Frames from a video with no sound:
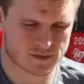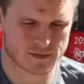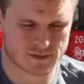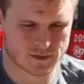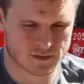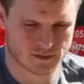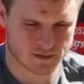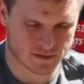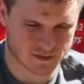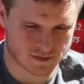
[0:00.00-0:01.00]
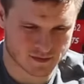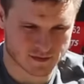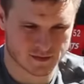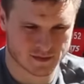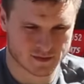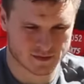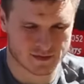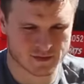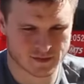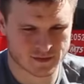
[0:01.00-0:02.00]

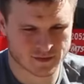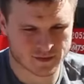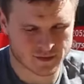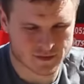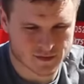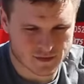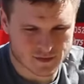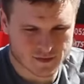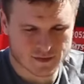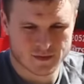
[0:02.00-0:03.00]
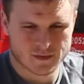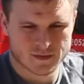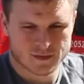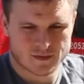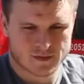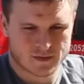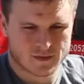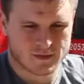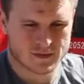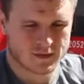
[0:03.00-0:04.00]

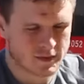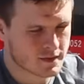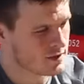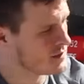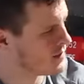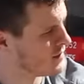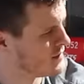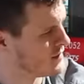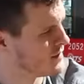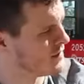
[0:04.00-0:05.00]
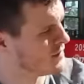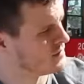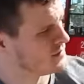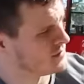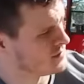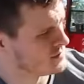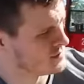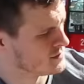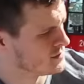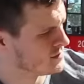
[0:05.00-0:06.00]

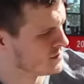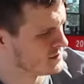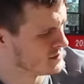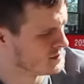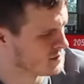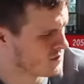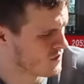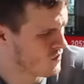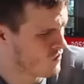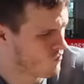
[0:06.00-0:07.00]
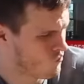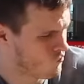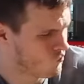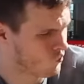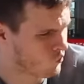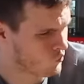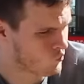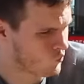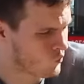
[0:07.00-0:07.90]
(not speaking)